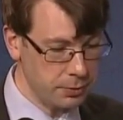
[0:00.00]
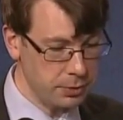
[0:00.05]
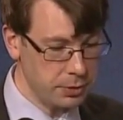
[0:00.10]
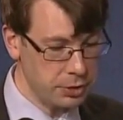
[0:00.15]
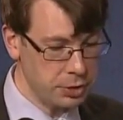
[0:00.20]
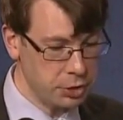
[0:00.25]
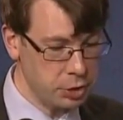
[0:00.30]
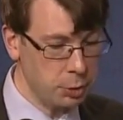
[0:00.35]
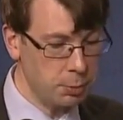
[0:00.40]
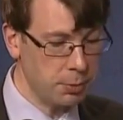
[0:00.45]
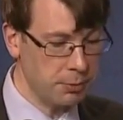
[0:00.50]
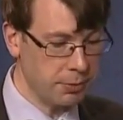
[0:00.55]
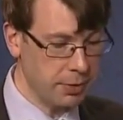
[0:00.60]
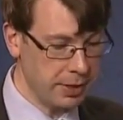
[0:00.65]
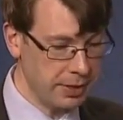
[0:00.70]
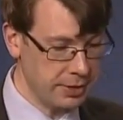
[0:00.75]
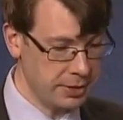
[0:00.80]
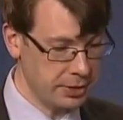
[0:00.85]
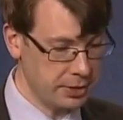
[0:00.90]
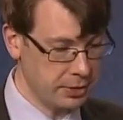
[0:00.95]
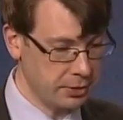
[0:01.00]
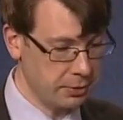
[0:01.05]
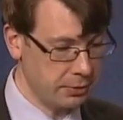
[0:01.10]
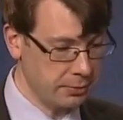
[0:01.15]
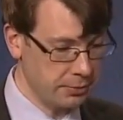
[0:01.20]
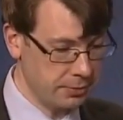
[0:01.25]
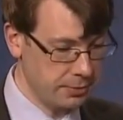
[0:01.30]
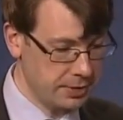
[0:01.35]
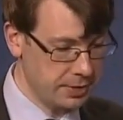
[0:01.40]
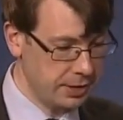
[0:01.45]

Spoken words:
supervisors of the